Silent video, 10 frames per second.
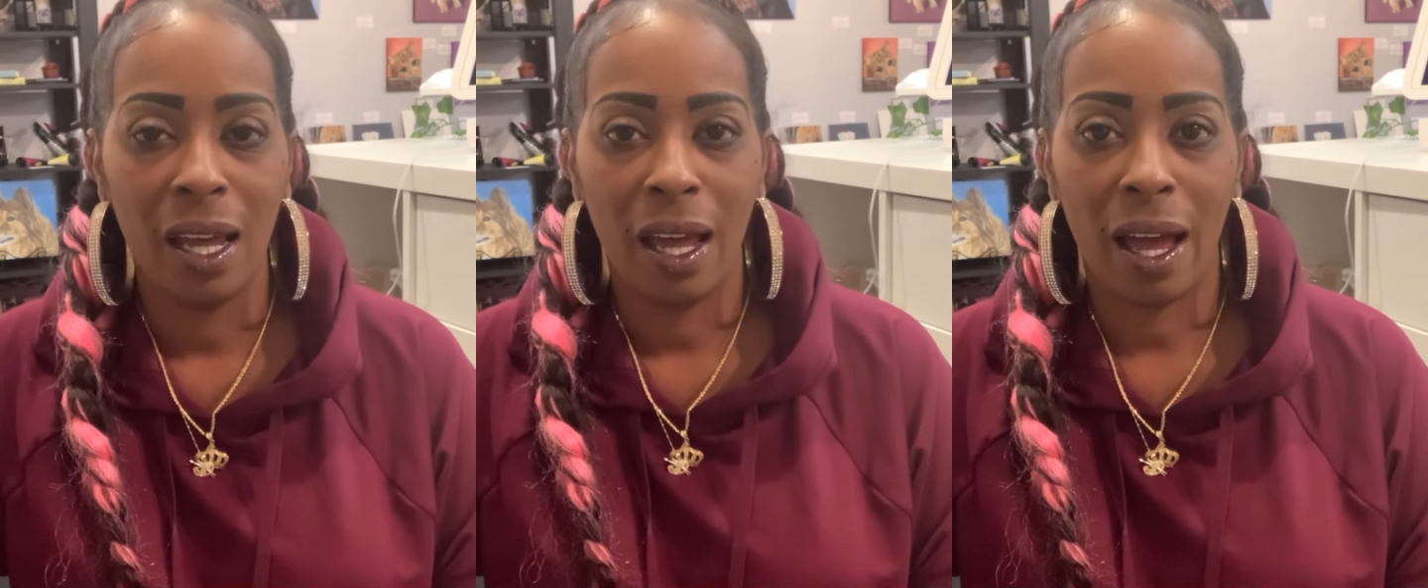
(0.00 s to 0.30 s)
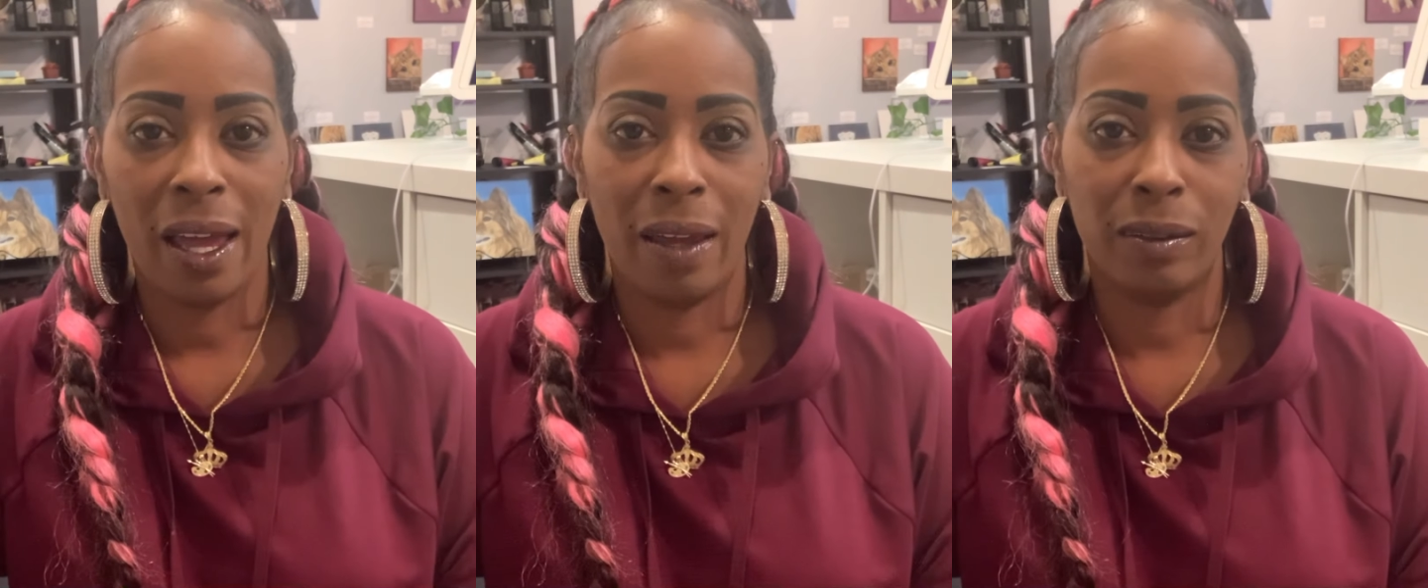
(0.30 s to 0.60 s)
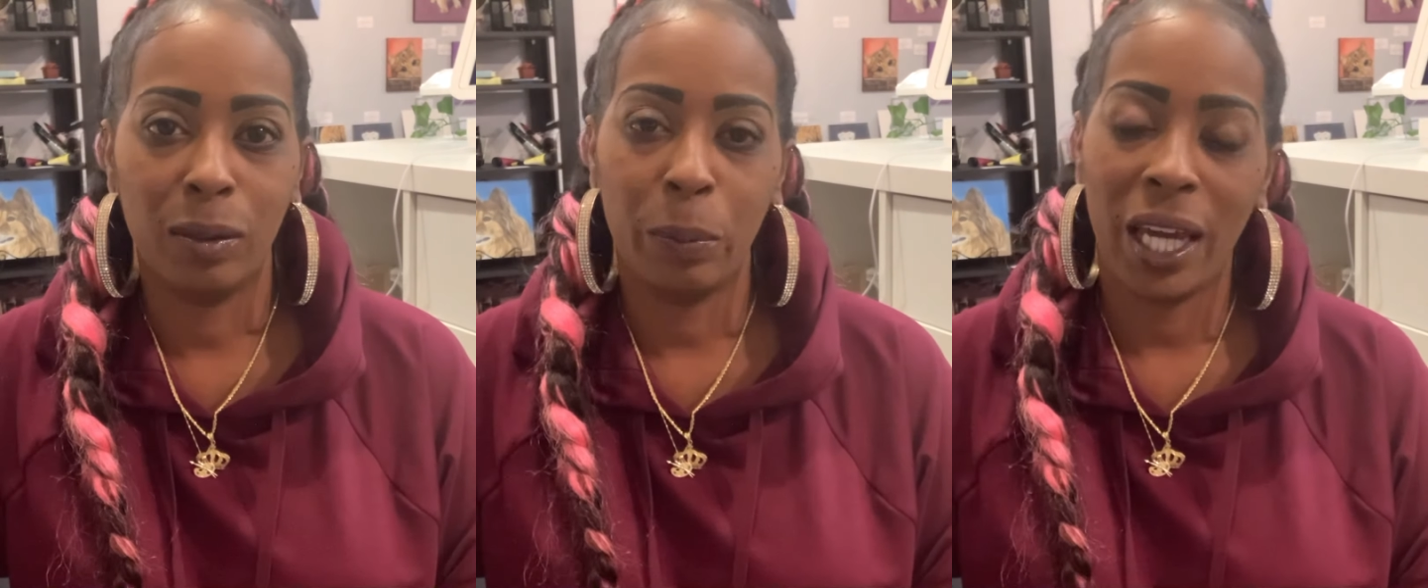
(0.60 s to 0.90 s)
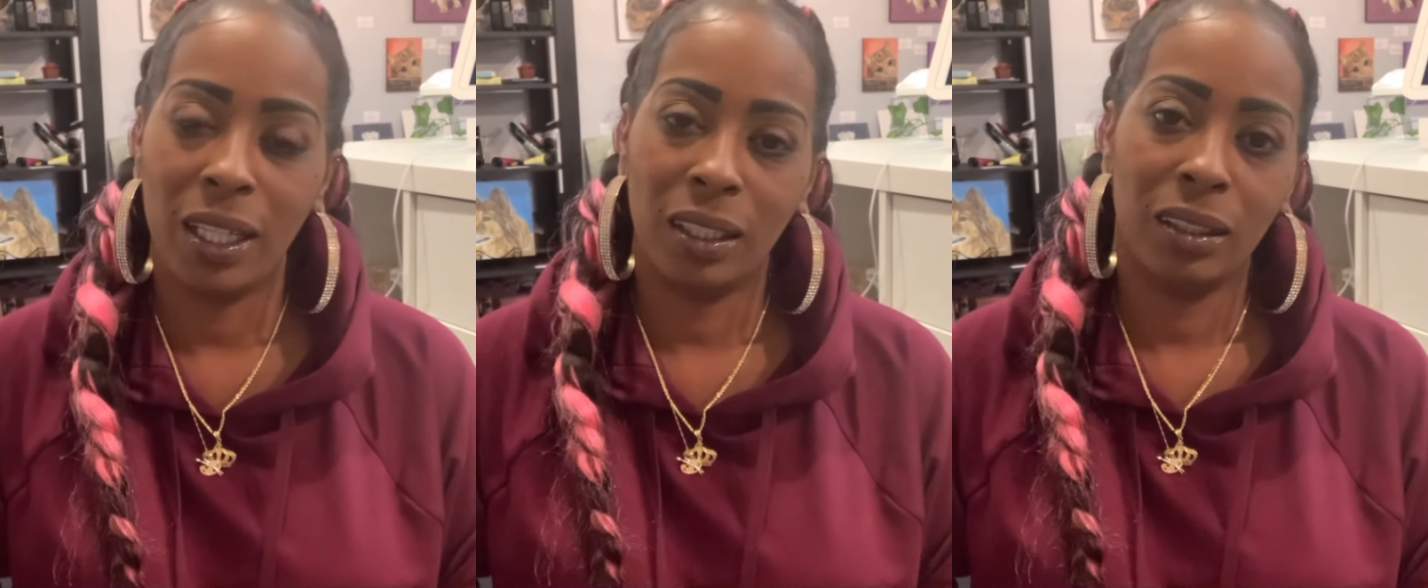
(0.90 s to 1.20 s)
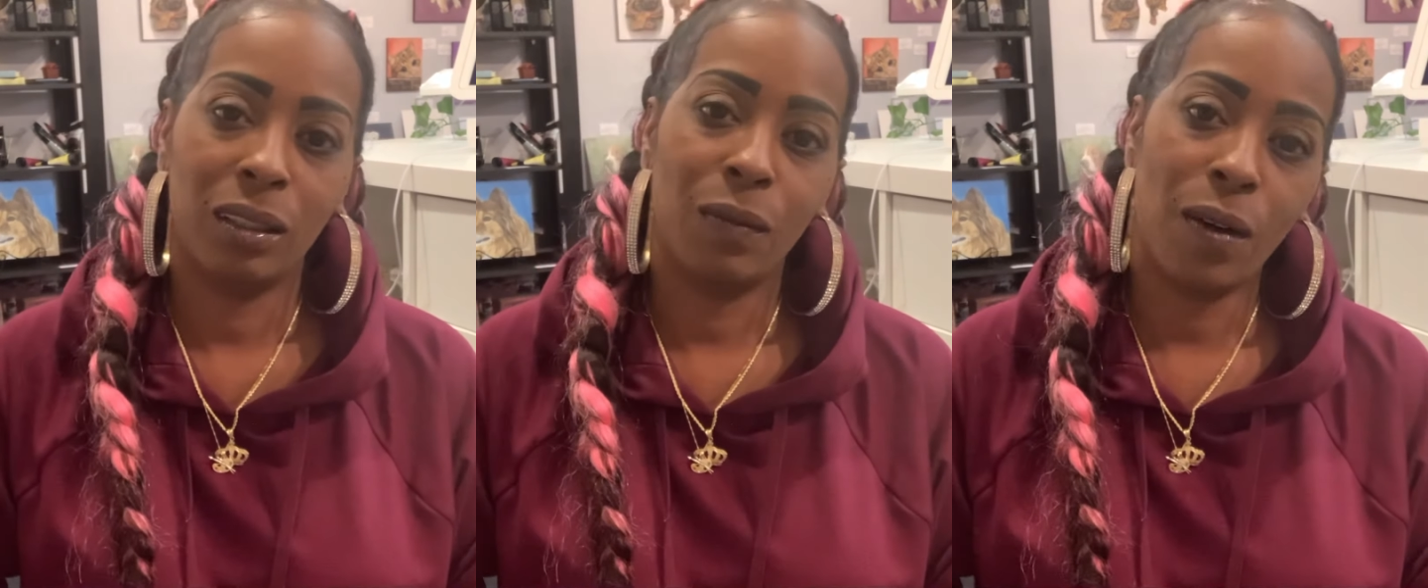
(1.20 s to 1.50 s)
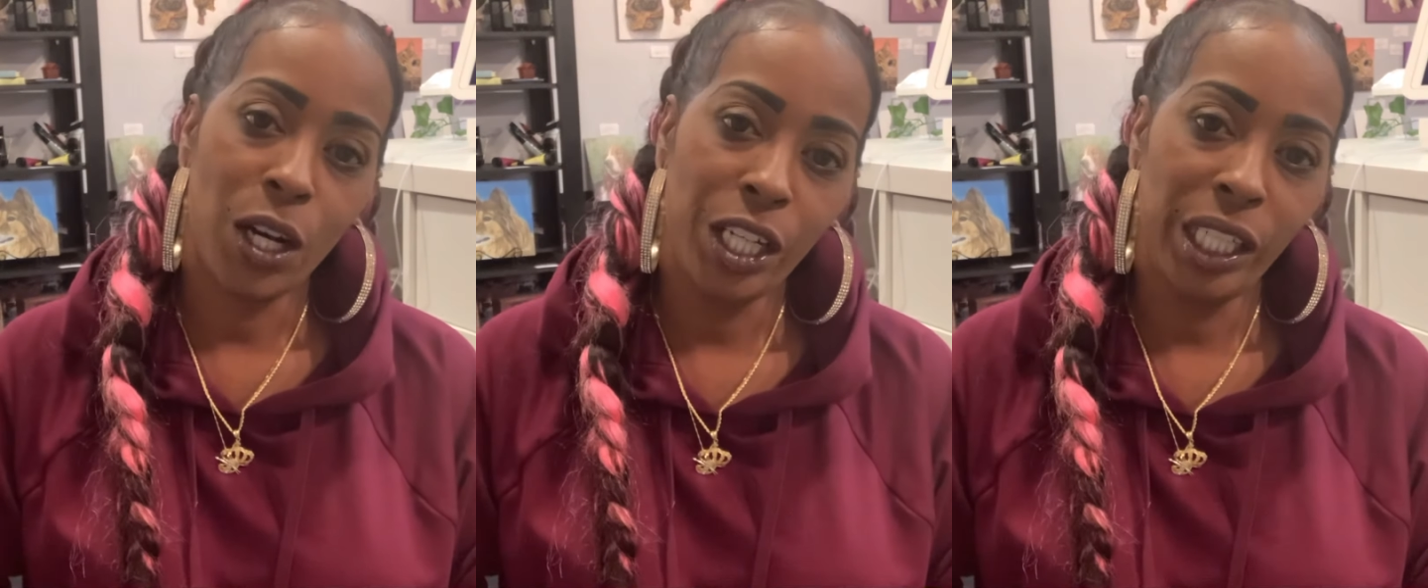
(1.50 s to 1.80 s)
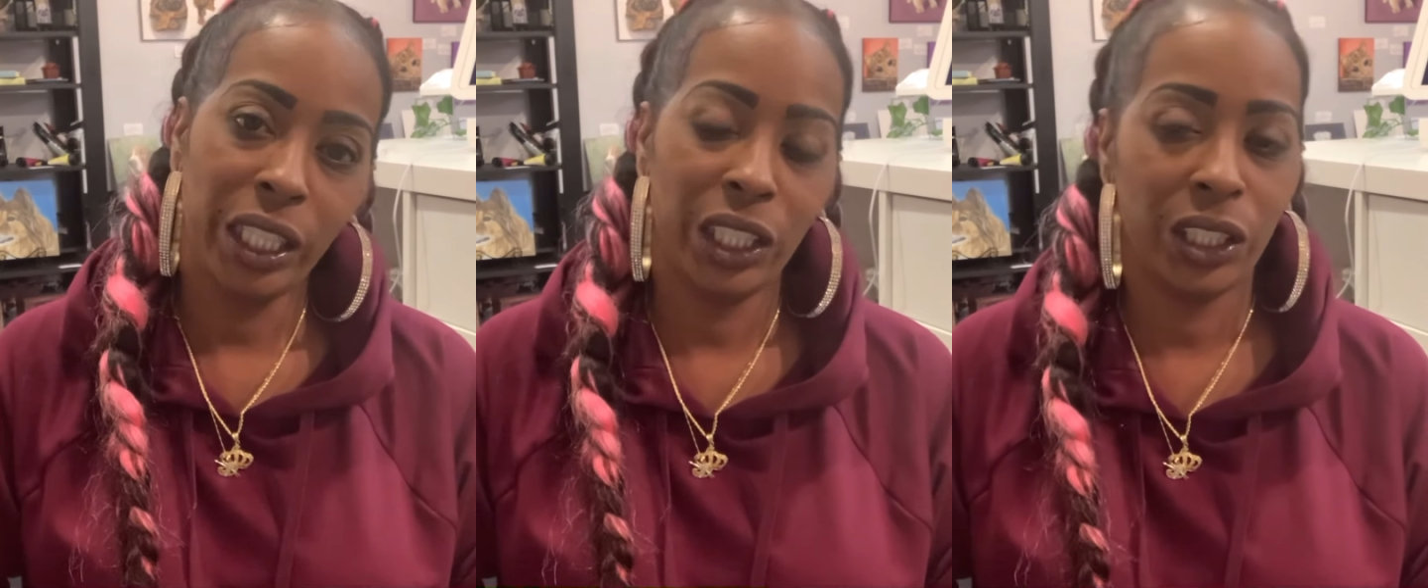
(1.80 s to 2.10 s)
I have some paintings to
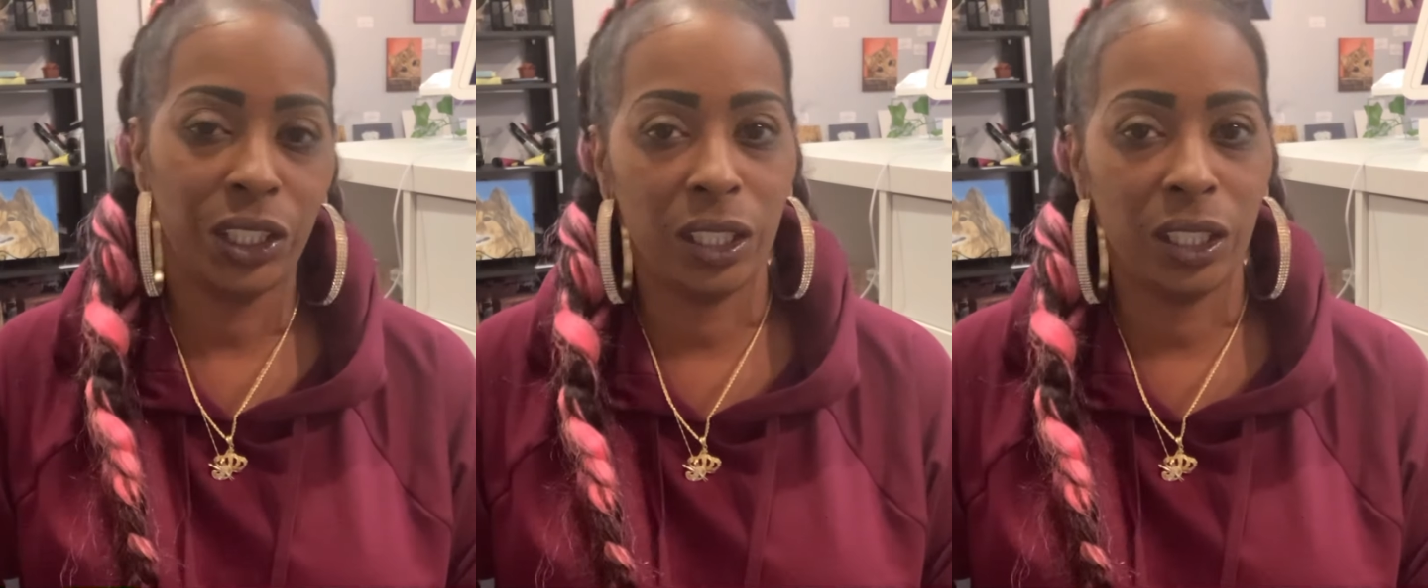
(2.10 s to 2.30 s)
varnish,